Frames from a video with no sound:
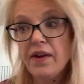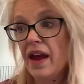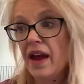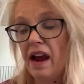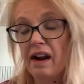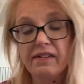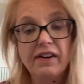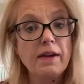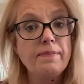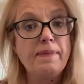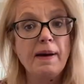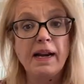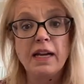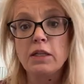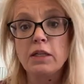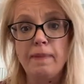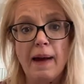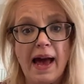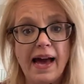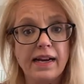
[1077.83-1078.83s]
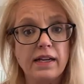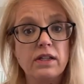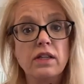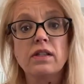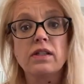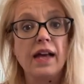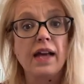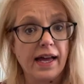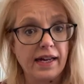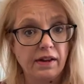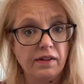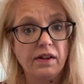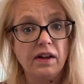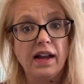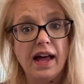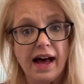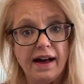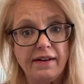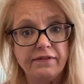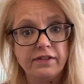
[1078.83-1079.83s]
Every bit as bad as the side of the
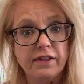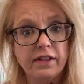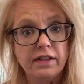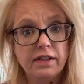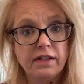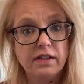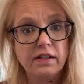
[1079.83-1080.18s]
left.